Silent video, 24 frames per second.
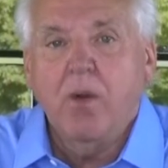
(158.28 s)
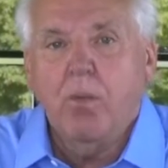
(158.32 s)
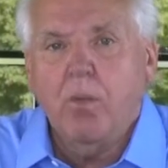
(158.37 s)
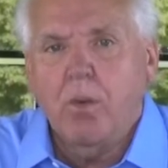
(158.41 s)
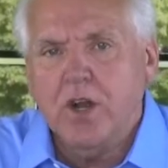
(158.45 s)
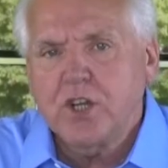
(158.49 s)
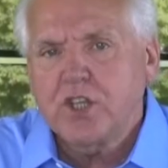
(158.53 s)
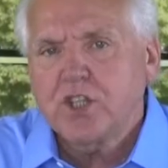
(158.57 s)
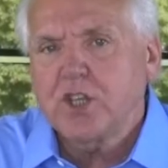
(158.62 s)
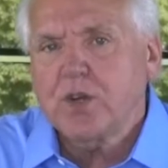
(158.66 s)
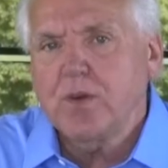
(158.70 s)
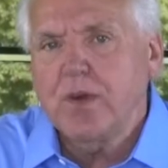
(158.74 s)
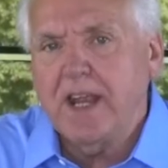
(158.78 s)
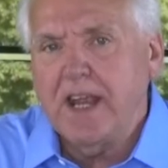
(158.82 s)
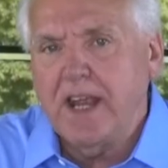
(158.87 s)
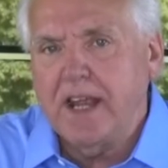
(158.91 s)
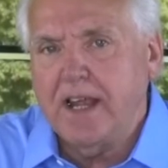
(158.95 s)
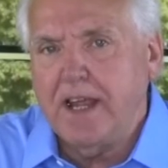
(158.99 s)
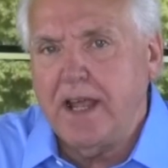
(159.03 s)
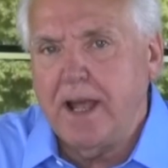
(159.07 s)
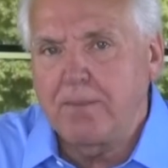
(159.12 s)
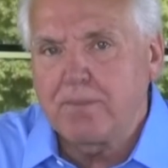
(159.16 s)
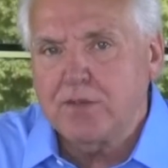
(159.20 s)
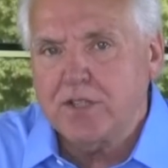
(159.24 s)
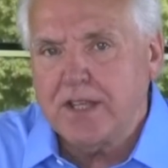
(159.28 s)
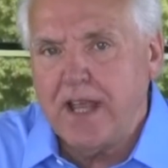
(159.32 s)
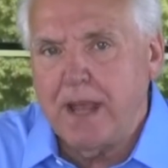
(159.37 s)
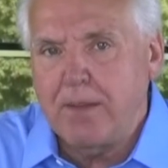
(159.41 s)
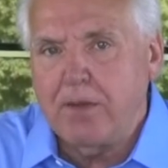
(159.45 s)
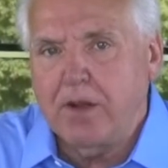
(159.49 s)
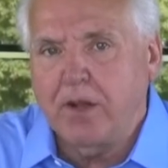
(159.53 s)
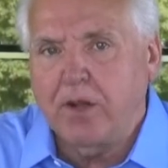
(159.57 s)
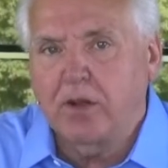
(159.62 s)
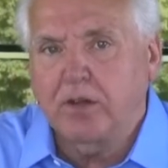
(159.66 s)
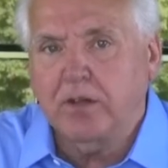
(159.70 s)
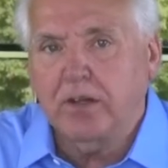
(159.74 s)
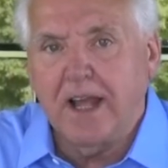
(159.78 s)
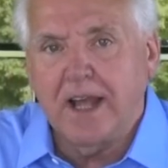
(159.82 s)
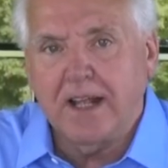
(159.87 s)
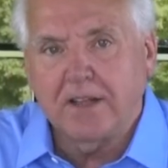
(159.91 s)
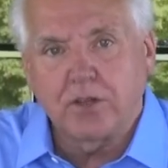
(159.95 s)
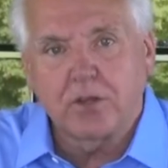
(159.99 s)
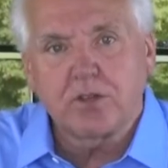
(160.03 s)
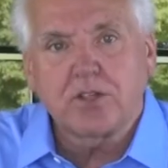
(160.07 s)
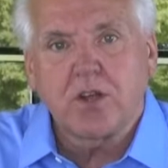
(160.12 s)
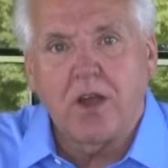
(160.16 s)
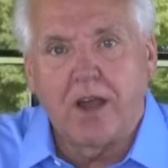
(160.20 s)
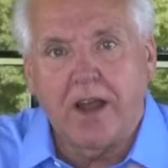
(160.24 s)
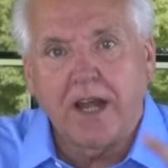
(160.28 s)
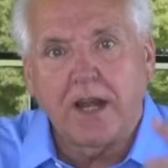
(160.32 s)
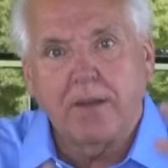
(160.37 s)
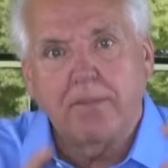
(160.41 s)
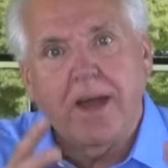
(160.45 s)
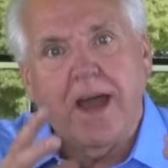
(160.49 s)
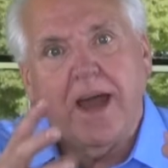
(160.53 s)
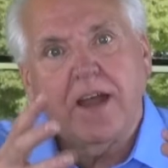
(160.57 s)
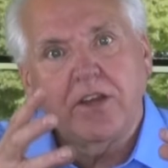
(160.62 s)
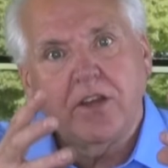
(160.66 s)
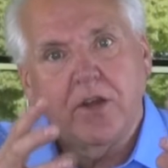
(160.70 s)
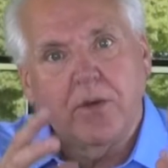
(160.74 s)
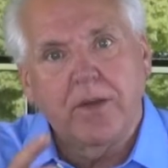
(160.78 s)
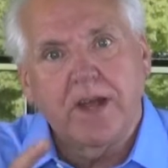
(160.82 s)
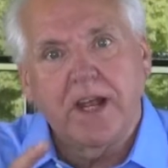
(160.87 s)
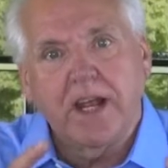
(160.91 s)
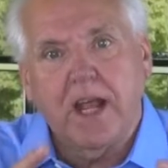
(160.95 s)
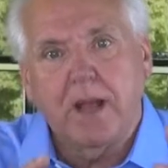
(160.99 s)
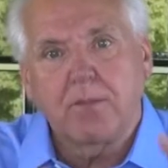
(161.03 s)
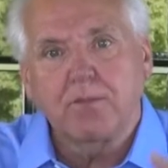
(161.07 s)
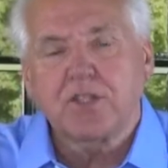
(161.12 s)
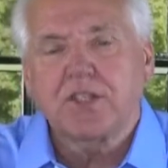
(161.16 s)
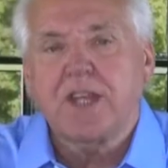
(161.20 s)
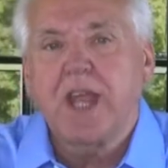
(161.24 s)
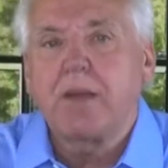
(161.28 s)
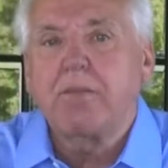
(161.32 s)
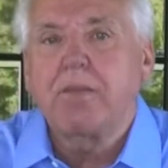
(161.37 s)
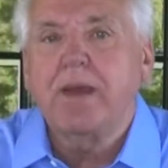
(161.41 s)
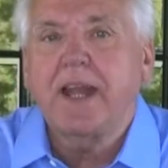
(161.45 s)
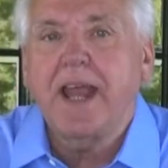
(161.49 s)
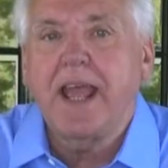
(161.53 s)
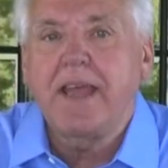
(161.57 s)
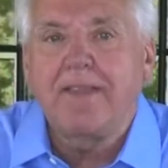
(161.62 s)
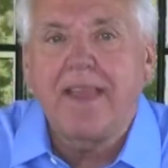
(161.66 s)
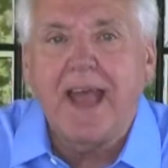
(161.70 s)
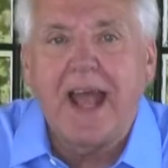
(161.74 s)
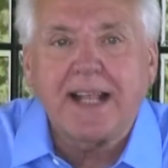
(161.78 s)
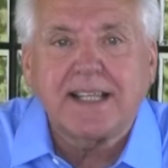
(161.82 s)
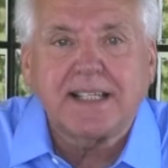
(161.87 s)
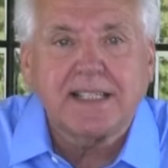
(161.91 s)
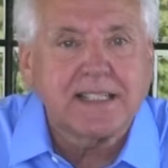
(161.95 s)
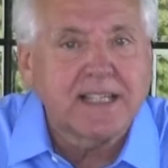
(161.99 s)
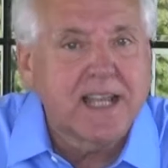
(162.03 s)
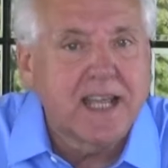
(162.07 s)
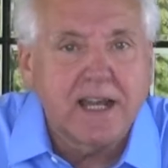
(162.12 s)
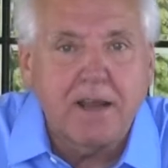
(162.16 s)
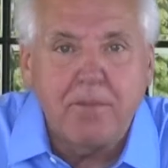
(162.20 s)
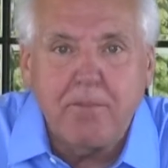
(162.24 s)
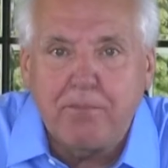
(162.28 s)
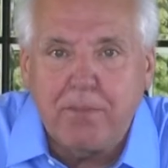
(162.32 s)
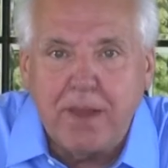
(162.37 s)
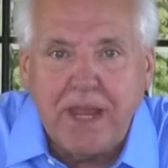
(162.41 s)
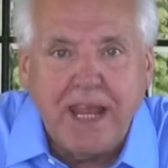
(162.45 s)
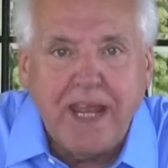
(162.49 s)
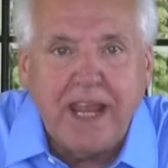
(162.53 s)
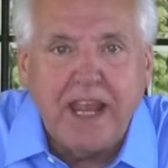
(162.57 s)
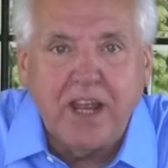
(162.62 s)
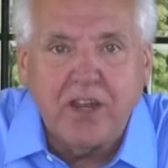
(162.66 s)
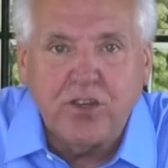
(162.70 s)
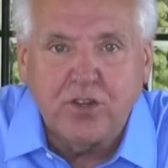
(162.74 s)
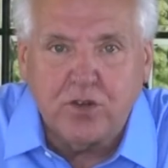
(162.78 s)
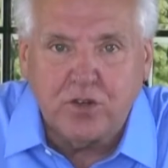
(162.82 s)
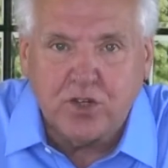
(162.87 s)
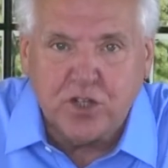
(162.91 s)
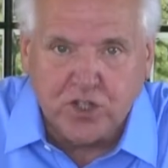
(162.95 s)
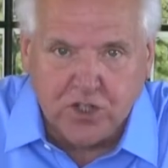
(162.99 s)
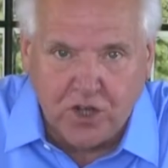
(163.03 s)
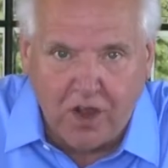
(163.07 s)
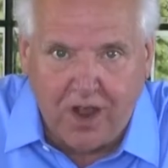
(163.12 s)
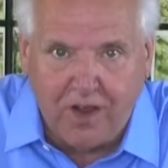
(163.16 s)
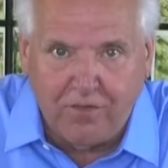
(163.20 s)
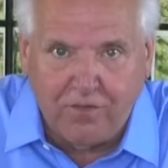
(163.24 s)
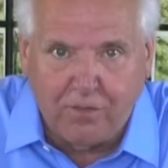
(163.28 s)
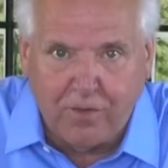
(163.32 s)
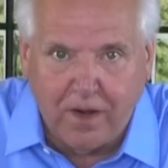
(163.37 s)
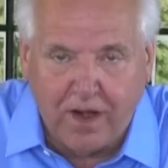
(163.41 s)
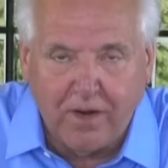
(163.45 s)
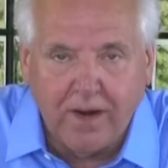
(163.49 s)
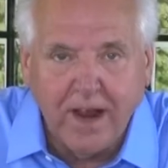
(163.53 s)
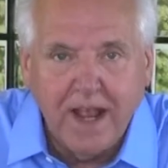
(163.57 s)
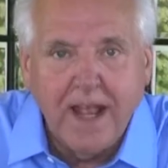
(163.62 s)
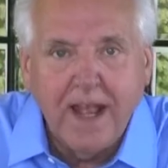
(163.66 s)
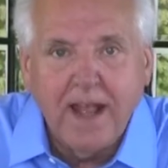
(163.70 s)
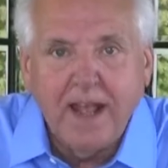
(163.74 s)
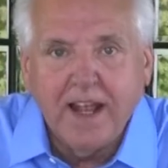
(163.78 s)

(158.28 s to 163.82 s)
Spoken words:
What's your income statement look like? They're talking about your income statement, and that's going to be in your software.